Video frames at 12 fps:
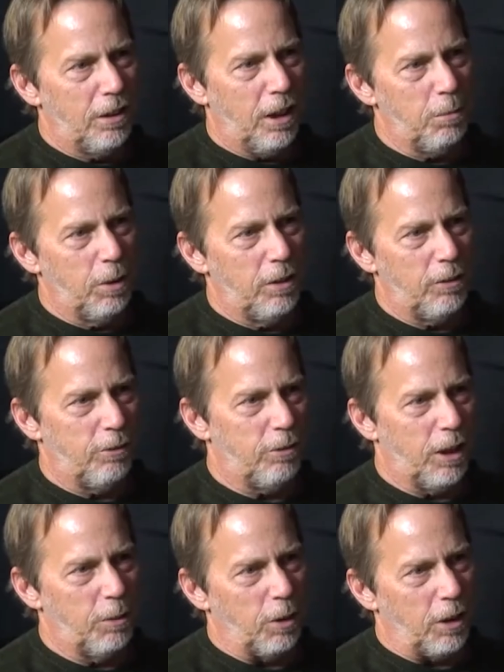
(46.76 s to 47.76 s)
I believe in
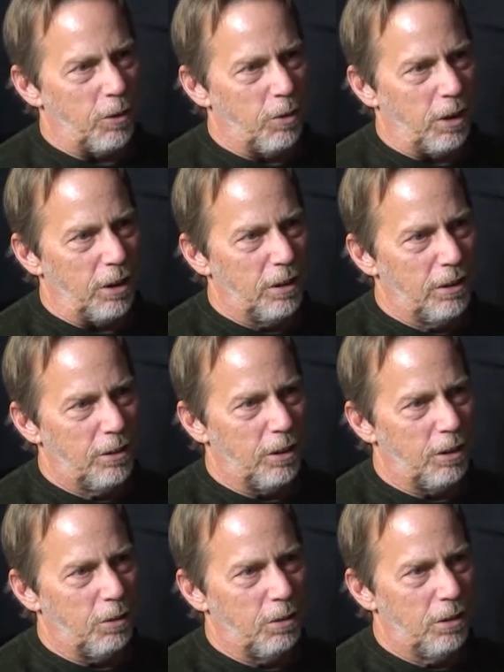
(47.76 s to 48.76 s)
frameworks, right?
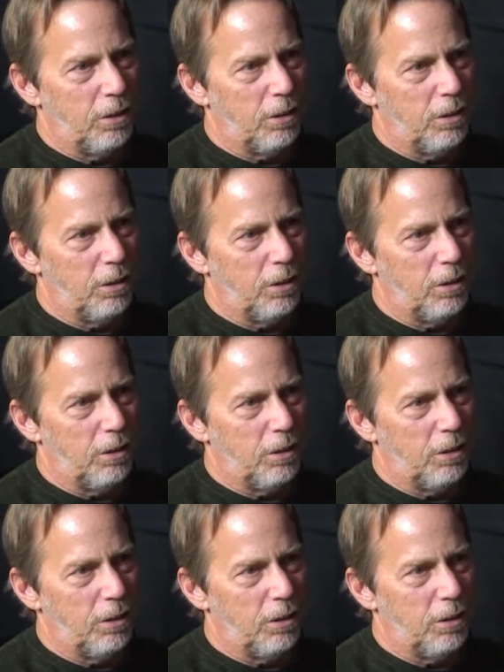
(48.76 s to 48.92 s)
So